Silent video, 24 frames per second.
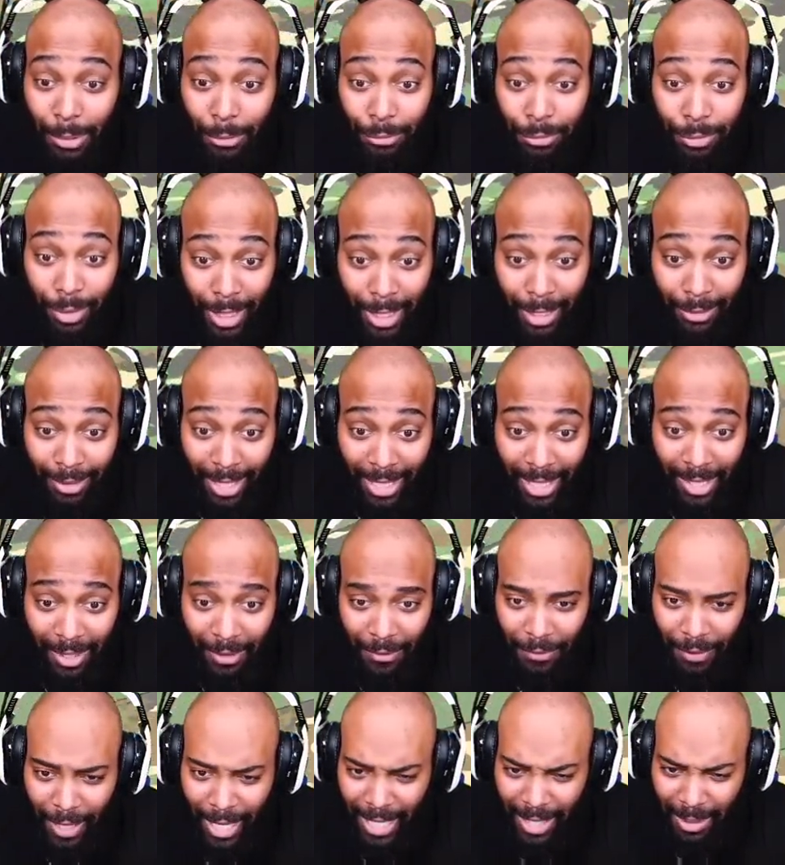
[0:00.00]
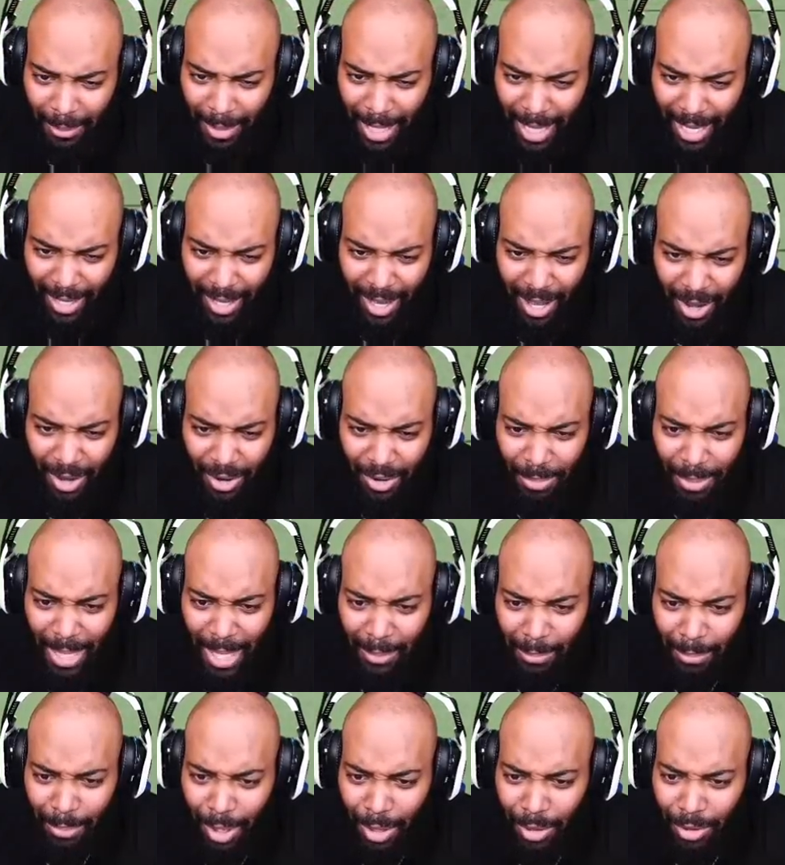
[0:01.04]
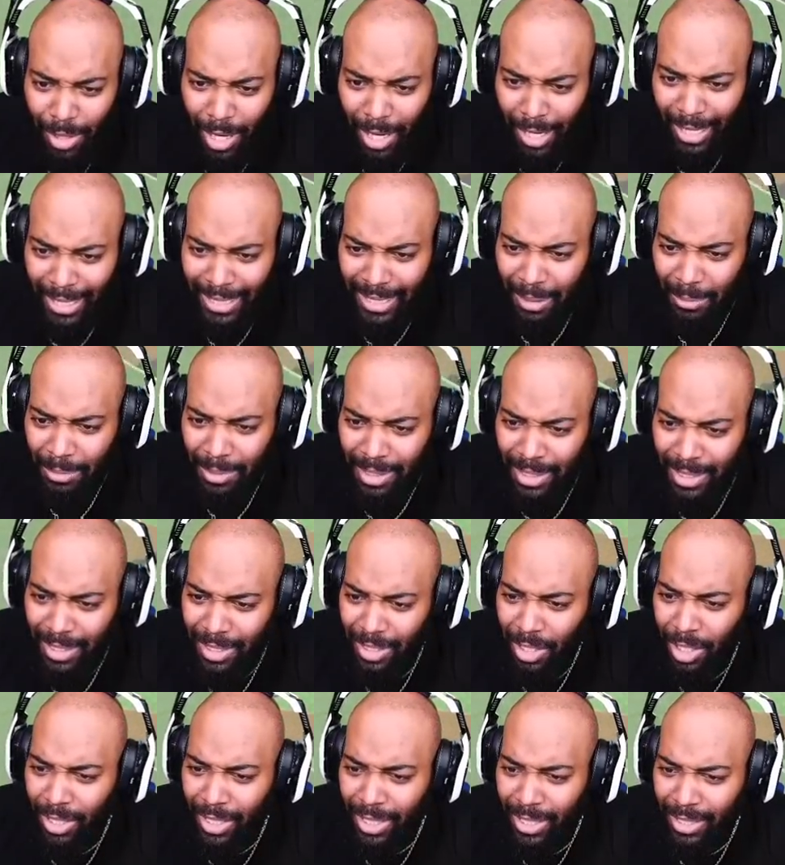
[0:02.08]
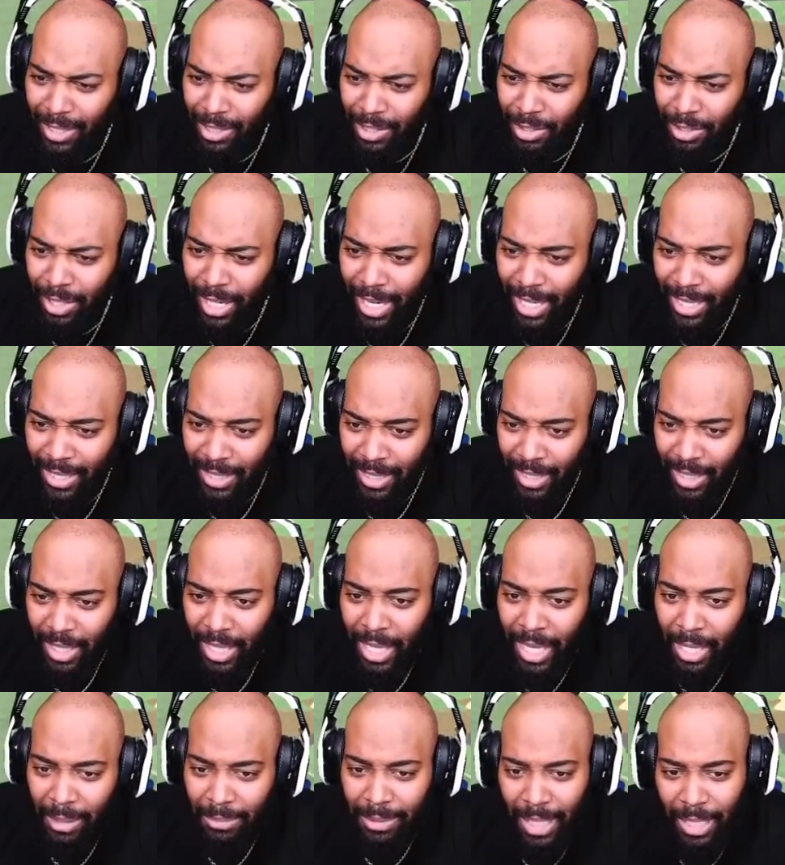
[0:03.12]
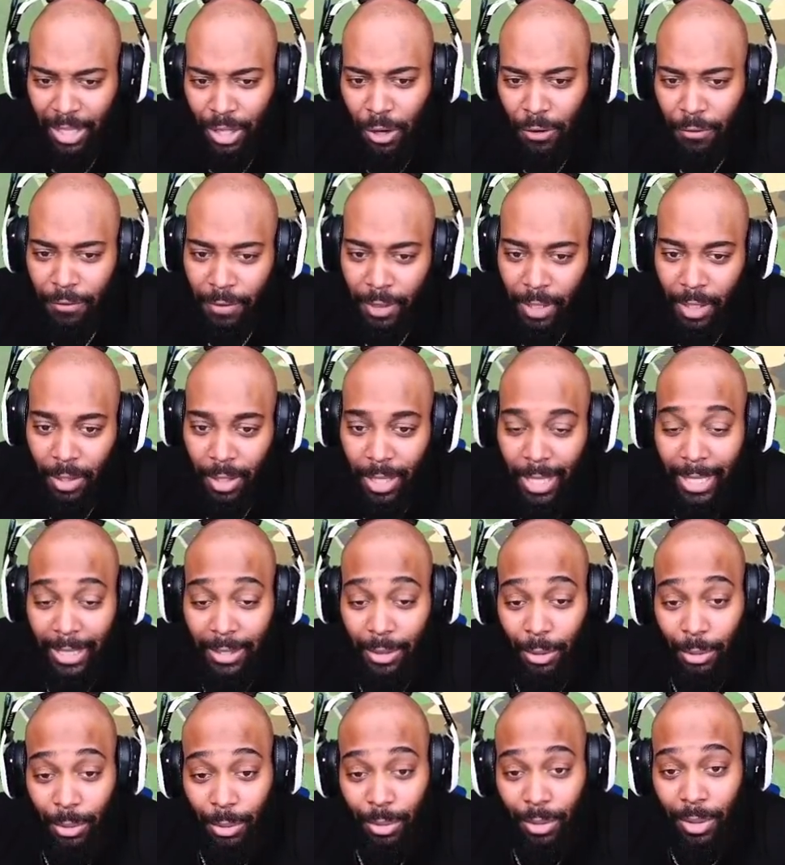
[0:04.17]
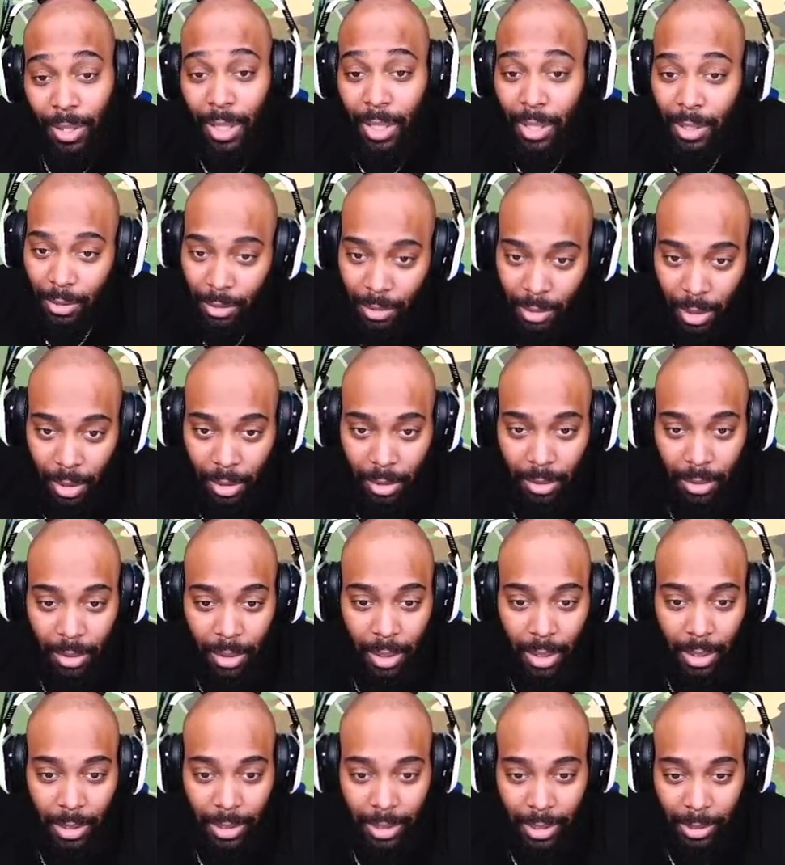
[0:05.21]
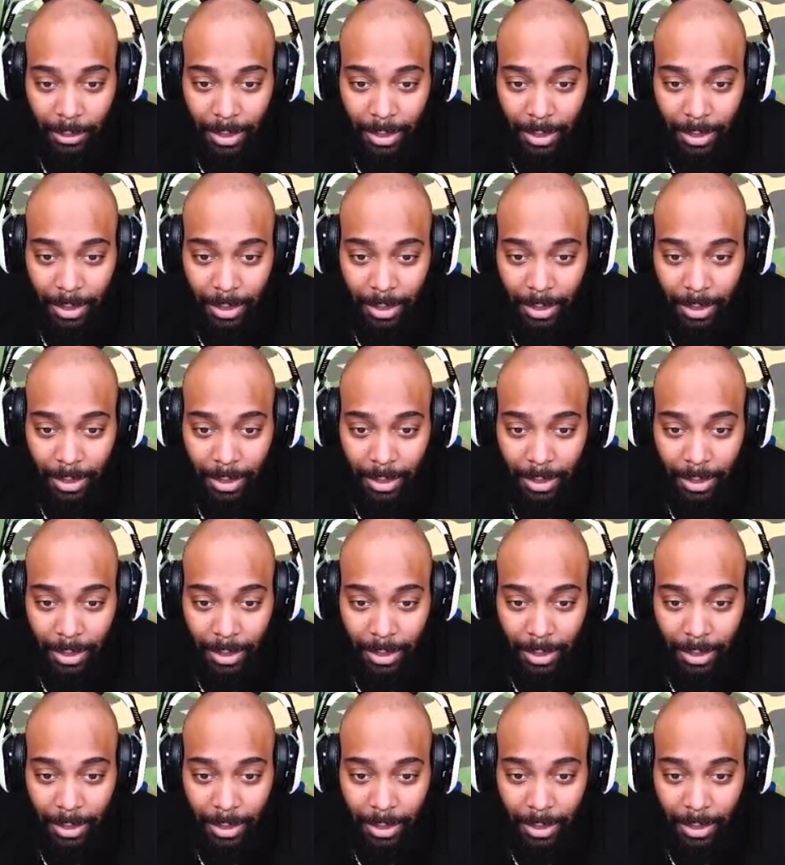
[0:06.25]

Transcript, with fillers: really ready to fight. I'm like, yo, I'm like, bro, all I said was y'all niggas is crazy. He was like, no, fuck all that. So, you know, Jim